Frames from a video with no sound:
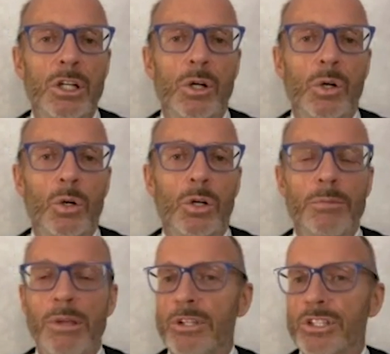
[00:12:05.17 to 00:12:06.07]
or
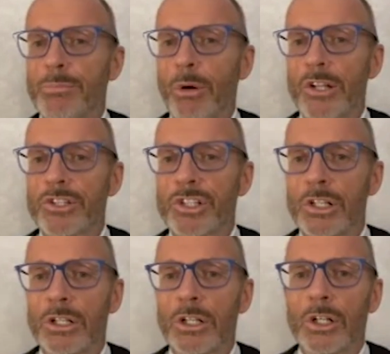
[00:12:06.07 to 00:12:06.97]
maybe a
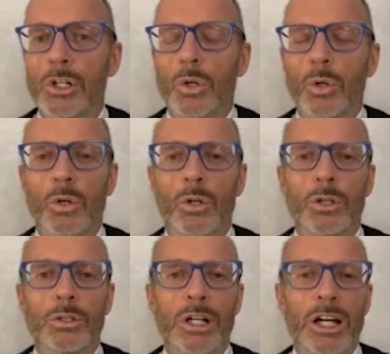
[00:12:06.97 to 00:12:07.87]
sponsor
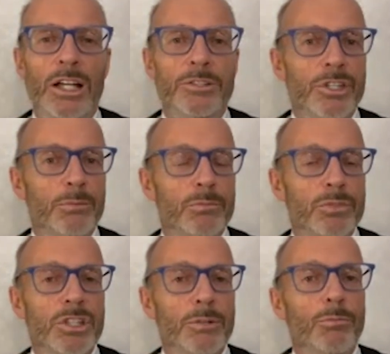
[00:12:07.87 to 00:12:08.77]
or some
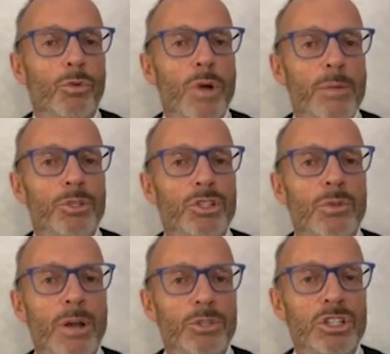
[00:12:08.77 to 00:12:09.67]

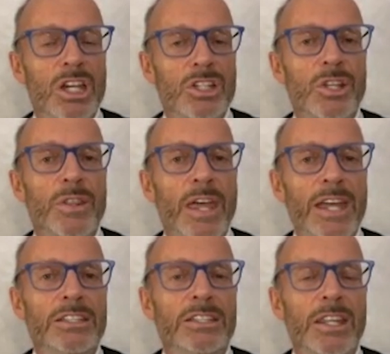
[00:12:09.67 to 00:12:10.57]
reputation.
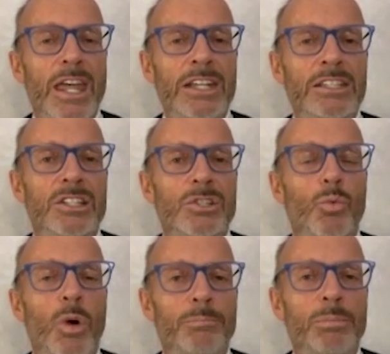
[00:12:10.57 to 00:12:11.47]
That is
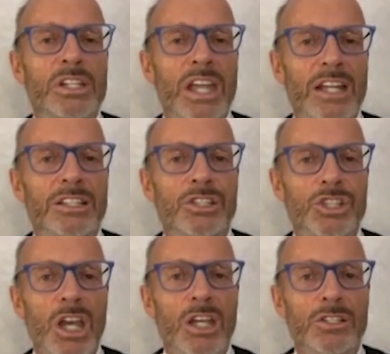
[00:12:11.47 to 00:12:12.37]
what began to
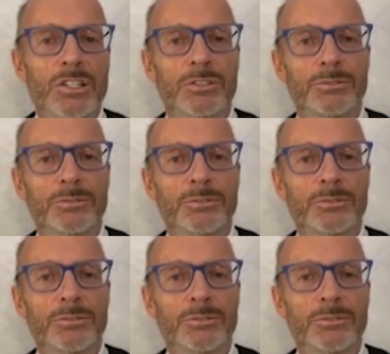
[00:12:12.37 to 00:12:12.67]
change.